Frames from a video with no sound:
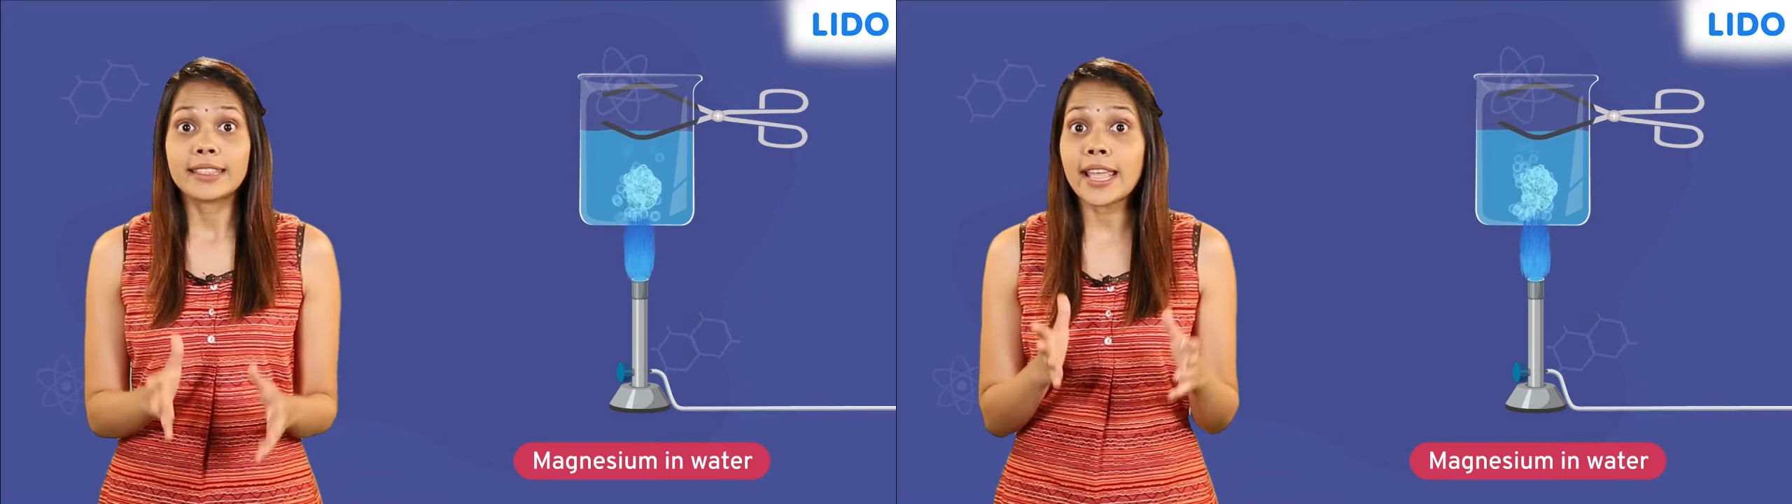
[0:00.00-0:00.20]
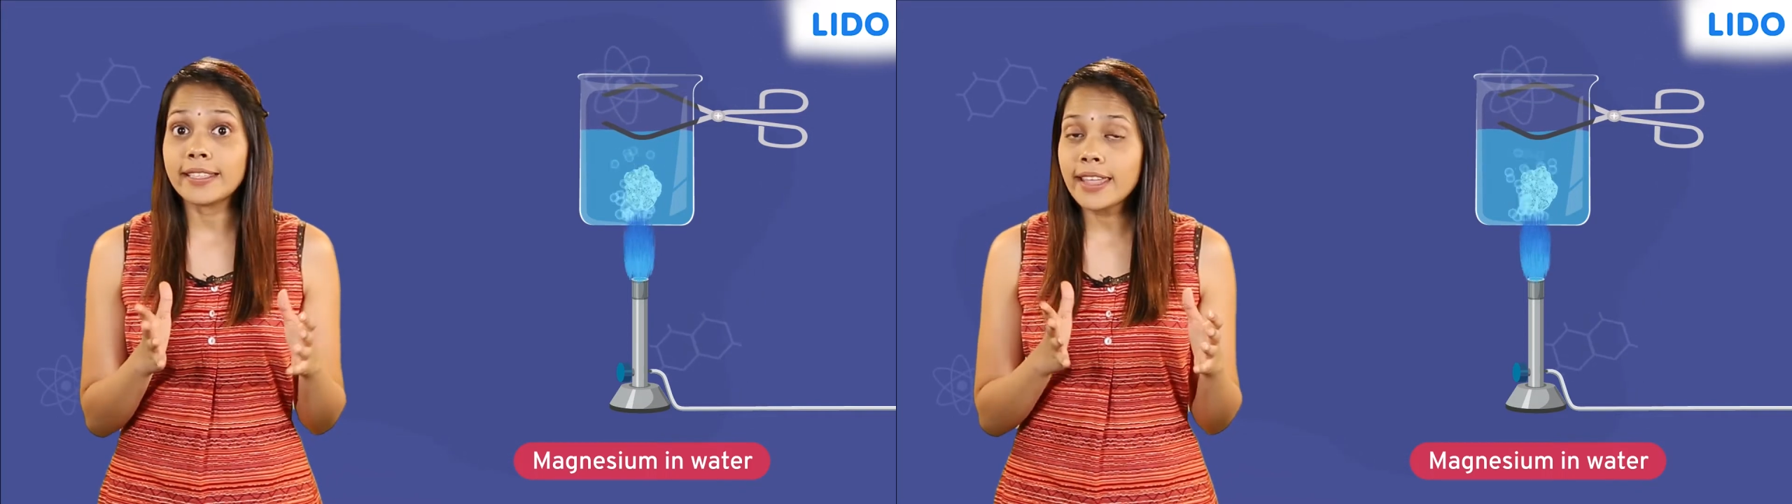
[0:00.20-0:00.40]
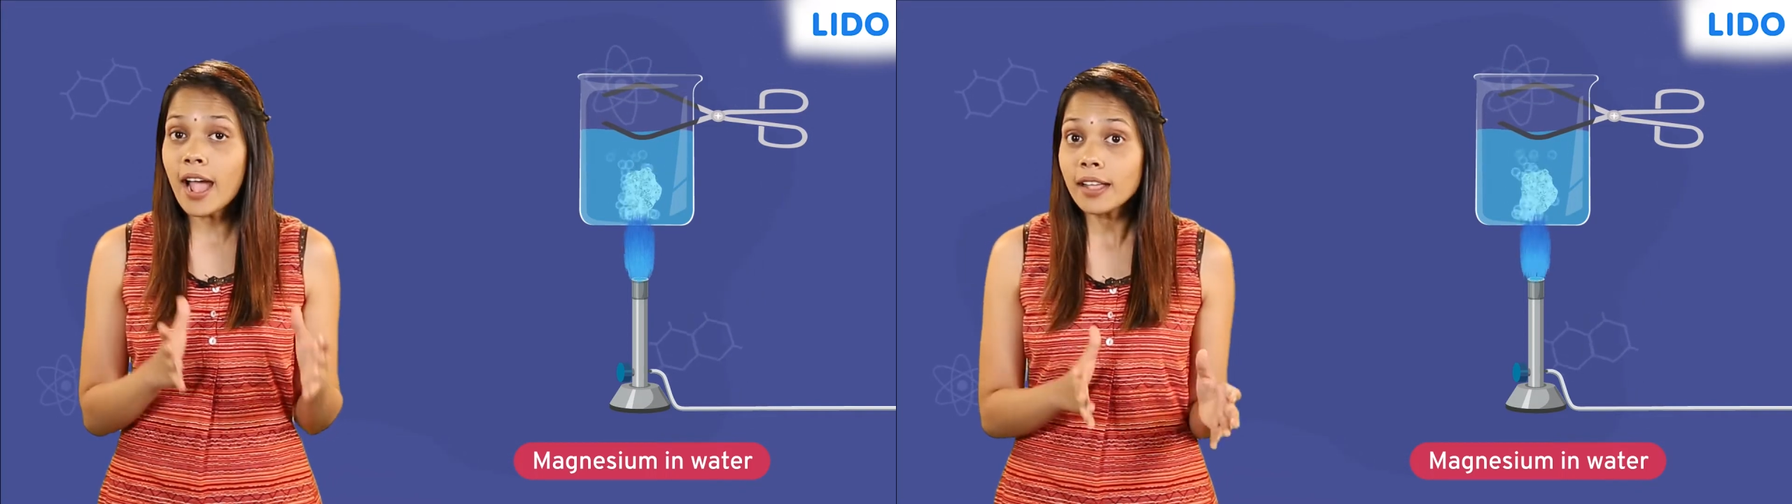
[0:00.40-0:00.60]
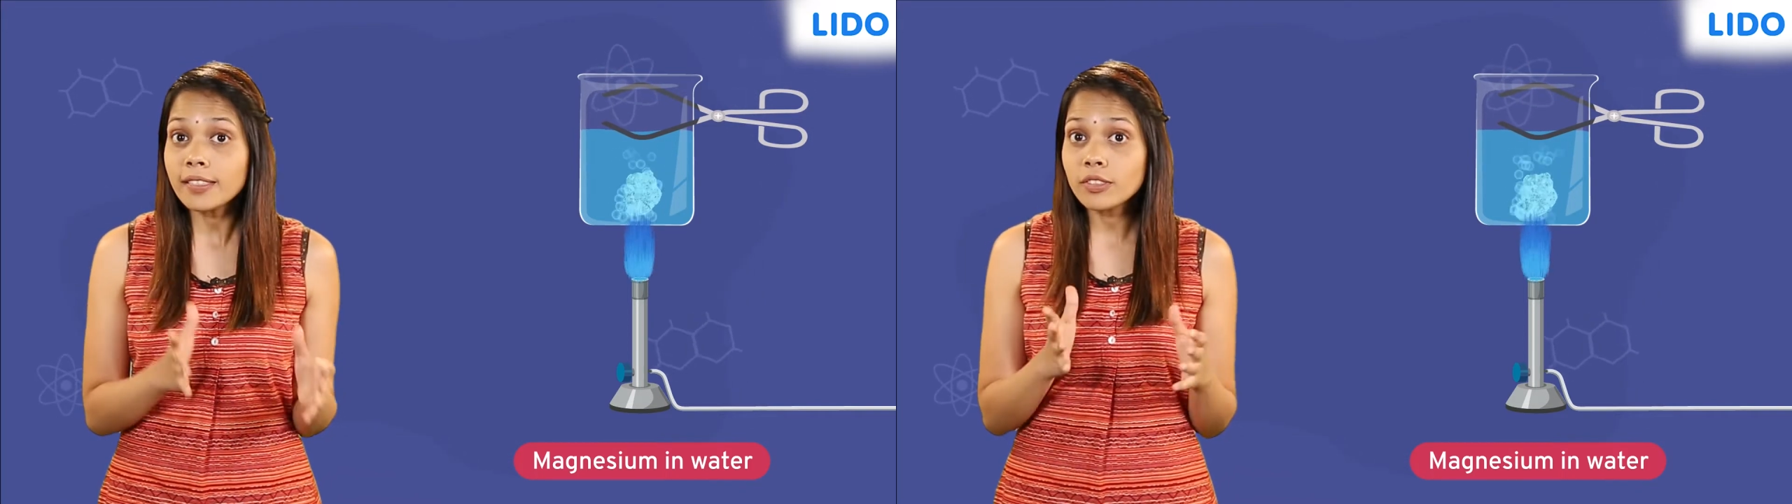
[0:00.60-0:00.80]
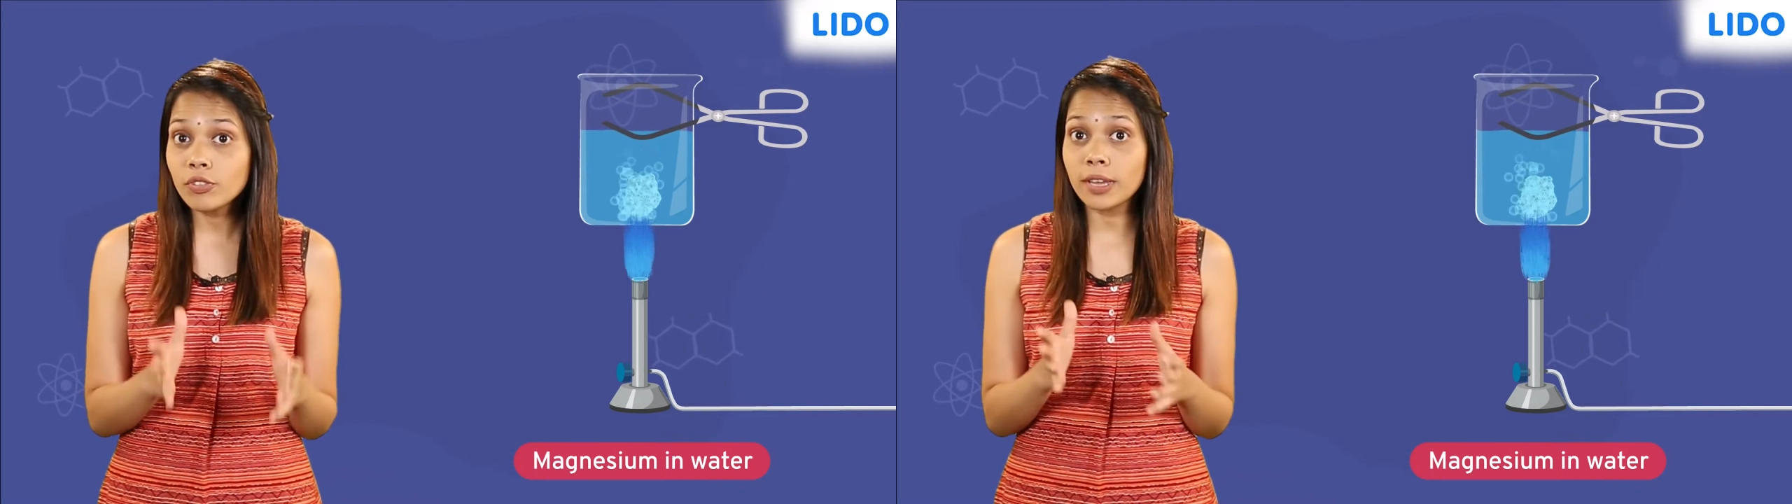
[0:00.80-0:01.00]
than the
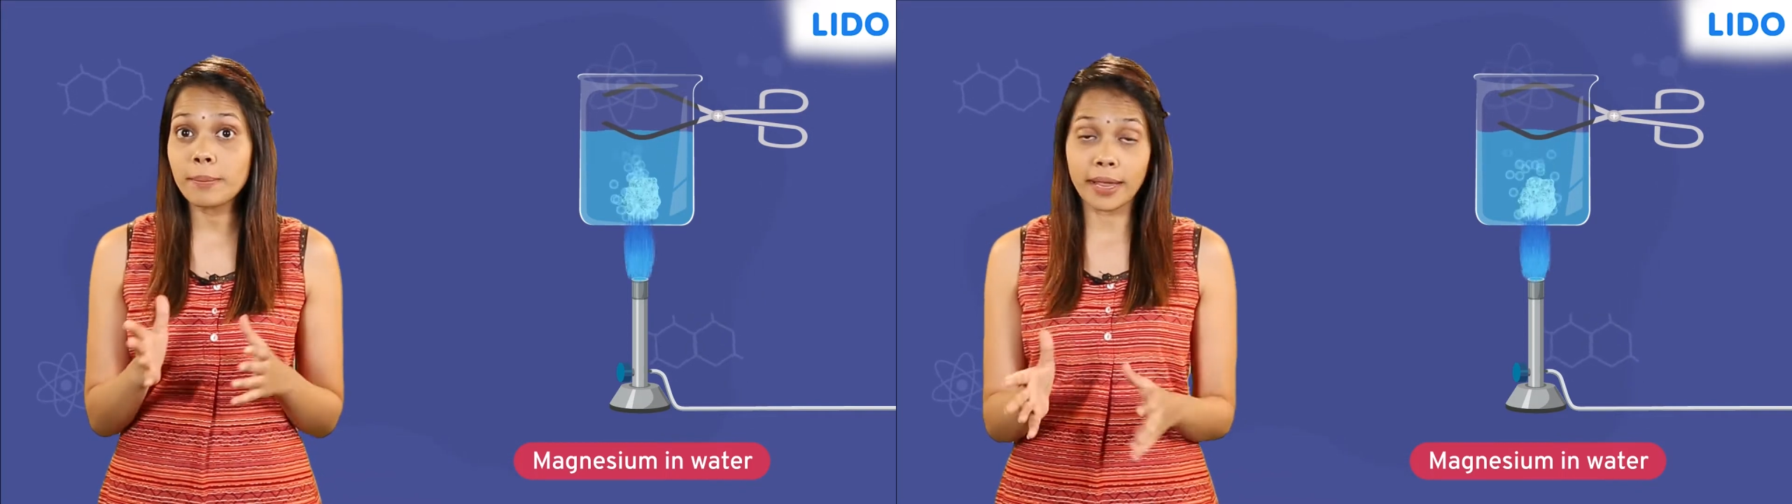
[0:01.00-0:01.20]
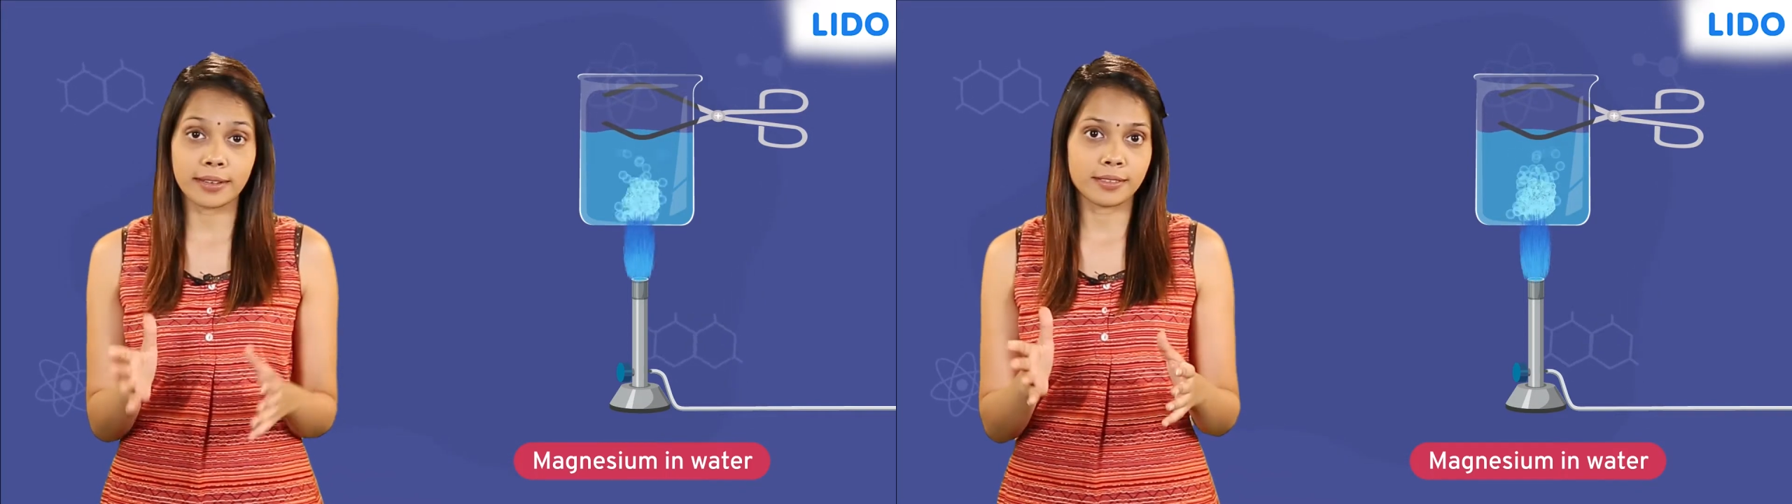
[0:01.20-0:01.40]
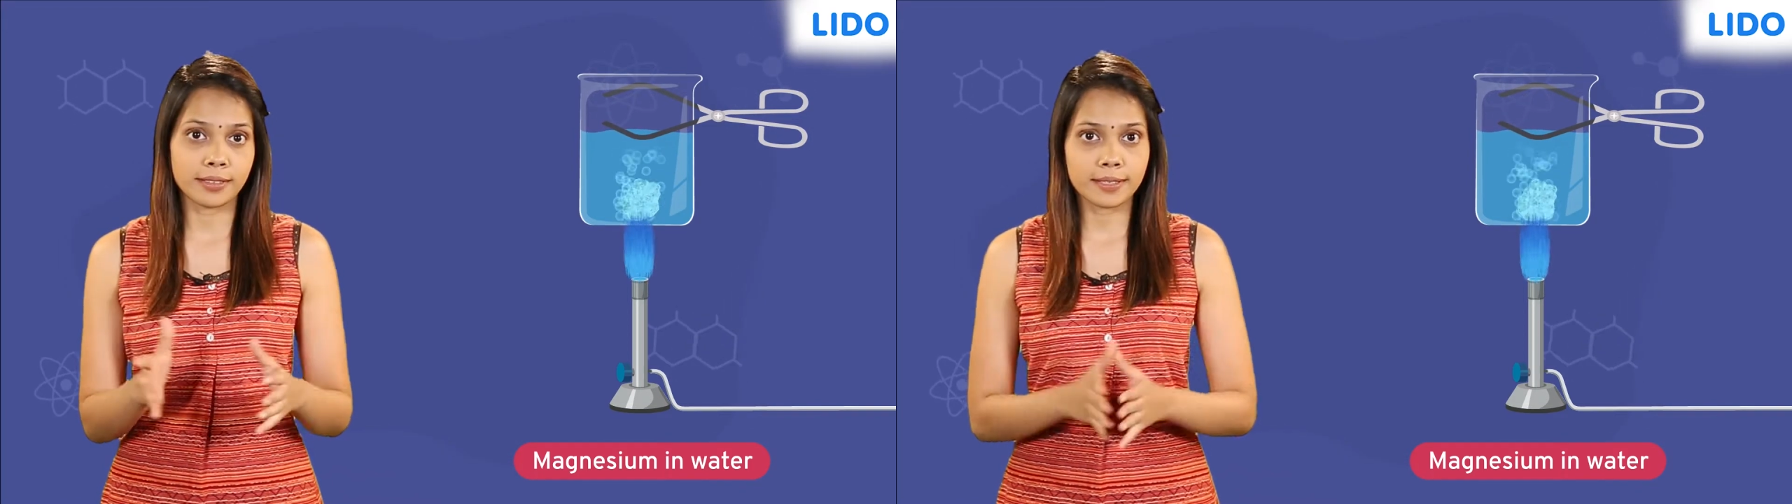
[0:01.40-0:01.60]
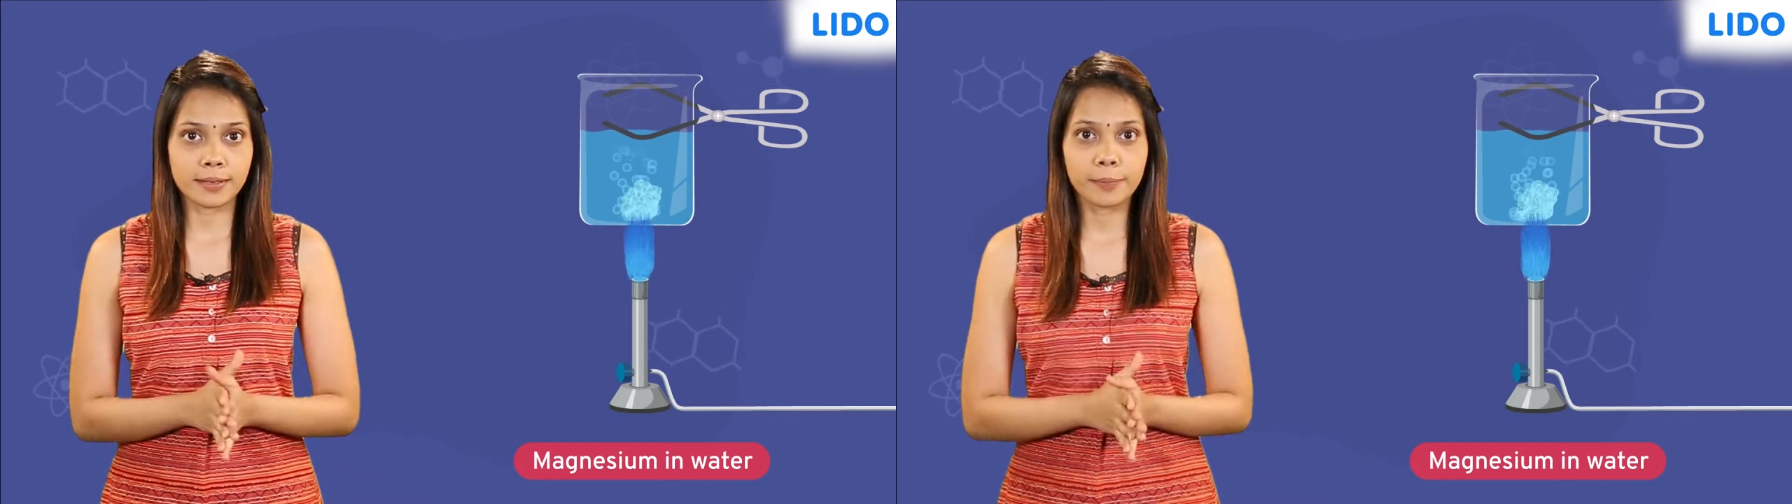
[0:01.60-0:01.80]
other three metals.